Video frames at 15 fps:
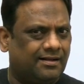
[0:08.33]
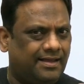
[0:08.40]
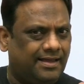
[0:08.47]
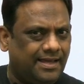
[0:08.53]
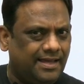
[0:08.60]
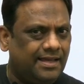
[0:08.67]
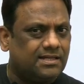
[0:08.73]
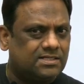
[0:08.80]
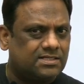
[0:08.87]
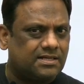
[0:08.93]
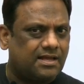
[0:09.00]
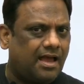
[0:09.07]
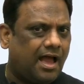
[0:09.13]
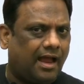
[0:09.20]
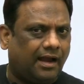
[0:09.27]
GATE
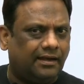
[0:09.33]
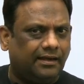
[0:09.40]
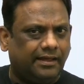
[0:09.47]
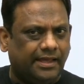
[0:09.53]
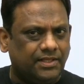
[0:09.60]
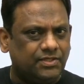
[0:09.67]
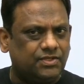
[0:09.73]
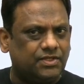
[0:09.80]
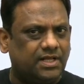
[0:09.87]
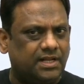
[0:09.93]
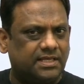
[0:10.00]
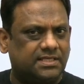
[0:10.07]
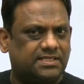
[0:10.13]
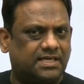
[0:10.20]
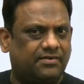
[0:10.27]
and
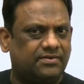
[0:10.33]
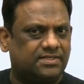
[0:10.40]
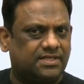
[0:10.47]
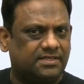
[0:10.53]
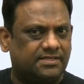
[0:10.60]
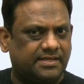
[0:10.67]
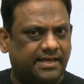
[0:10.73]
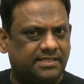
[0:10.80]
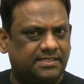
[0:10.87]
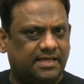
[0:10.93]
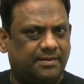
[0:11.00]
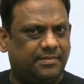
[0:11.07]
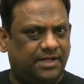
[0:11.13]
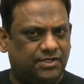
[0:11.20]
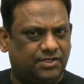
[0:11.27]
Engineering Services
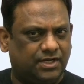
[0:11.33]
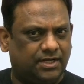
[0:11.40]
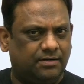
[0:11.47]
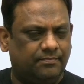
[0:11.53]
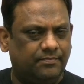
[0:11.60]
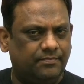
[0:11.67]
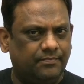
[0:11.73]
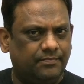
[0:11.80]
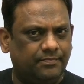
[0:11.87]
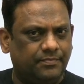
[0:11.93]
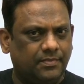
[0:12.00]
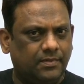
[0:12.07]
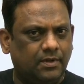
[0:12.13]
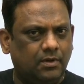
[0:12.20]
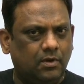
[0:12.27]
Examination,
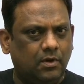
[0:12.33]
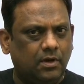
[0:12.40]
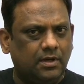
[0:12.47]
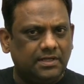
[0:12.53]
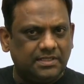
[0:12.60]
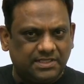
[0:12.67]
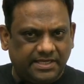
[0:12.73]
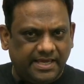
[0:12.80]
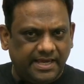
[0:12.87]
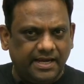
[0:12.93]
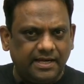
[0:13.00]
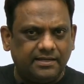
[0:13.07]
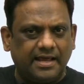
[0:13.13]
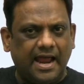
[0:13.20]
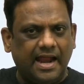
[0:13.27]

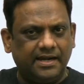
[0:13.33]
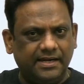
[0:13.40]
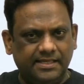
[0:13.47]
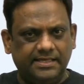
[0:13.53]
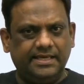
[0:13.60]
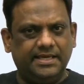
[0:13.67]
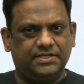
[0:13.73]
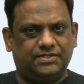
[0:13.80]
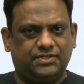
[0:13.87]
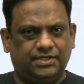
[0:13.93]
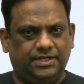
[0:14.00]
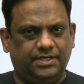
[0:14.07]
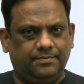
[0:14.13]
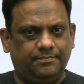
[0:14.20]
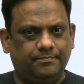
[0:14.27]
GATE and
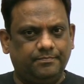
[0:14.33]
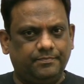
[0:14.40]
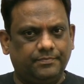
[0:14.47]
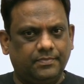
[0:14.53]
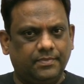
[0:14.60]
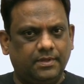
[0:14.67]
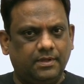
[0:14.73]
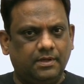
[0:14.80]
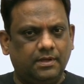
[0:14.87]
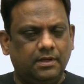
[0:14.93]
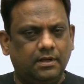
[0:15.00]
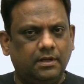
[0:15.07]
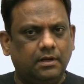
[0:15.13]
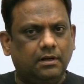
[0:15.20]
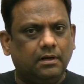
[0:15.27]
ESE,
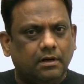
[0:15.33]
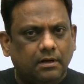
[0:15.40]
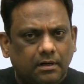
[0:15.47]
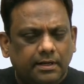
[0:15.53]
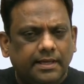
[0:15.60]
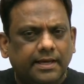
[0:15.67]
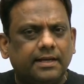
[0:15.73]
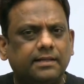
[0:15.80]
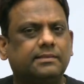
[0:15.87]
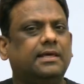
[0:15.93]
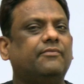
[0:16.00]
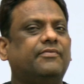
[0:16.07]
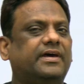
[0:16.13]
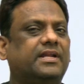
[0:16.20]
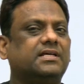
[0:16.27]
earlier
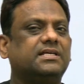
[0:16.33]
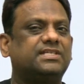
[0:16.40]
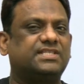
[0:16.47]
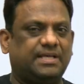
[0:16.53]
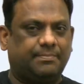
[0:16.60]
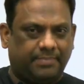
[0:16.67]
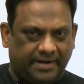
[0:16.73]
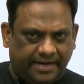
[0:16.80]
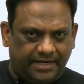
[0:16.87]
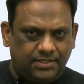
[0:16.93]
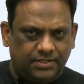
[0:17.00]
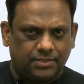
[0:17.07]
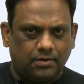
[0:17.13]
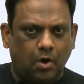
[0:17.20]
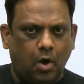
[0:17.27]
they were
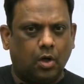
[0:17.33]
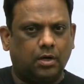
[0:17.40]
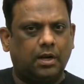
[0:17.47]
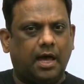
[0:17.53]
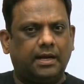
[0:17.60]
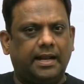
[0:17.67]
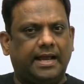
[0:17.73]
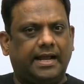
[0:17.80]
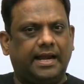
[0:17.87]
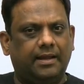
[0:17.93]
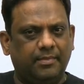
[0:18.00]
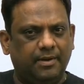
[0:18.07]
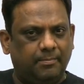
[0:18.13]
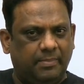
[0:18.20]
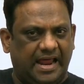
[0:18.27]
separate on
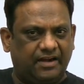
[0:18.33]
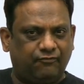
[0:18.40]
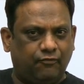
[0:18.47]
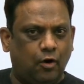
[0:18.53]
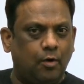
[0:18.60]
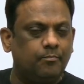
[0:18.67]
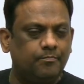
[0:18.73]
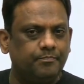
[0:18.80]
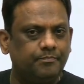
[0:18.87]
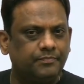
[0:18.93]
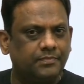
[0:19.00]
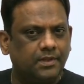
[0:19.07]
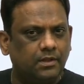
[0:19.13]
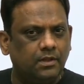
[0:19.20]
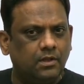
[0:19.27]
Unacademy platform.
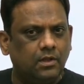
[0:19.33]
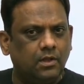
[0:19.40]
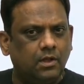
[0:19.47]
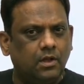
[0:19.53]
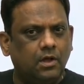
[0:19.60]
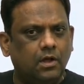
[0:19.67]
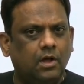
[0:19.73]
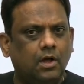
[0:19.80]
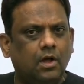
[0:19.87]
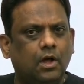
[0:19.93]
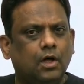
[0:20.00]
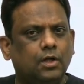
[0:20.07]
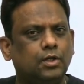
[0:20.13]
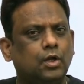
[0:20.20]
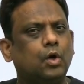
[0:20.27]

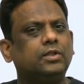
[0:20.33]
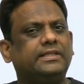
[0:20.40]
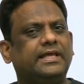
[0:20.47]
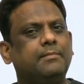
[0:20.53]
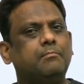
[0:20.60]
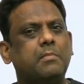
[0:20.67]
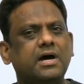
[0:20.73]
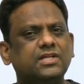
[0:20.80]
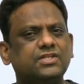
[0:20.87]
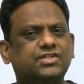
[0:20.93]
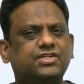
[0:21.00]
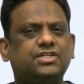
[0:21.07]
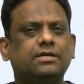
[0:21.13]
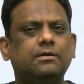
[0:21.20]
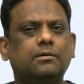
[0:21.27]
Now they
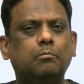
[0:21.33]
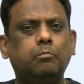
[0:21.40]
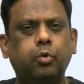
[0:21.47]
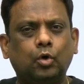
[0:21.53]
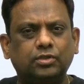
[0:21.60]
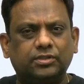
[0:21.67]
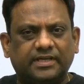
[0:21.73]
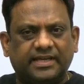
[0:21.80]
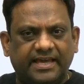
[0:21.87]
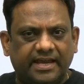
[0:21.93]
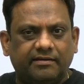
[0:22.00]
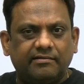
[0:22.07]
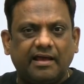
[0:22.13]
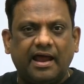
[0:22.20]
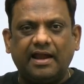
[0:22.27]
merged both
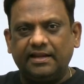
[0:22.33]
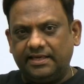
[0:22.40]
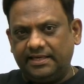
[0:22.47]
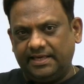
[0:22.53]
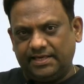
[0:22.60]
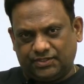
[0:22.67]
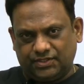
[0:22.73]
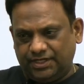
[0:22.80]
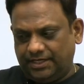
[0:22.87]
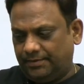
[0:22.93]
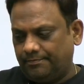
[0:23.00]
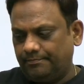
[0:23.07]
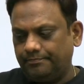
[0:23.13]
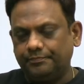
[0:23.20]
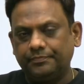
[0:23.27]
GATE and
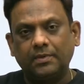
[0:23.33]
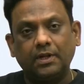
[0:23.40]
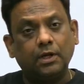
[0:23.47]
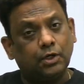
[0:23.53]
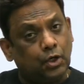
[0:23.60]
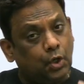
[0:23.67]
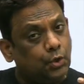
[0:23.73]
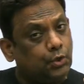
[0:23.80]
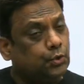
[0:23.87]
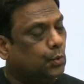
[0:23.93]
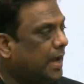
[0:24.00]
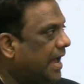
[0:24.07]
ESE. Now you